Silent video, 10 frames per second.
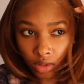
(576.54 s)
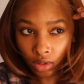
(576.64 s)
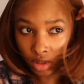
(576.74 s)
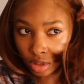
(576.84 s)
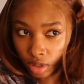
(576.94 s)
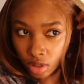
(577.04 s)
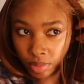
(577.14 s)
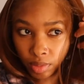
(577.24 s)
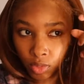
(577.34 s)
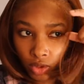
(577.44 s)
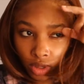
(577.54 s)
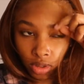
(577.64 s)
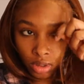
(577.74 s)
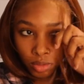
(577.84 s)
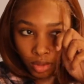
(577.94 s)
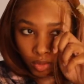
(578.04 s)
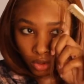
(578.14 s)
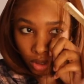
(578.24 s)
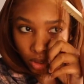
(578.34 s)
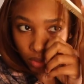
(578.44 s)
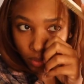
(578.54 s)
a little bit more, a little bit more,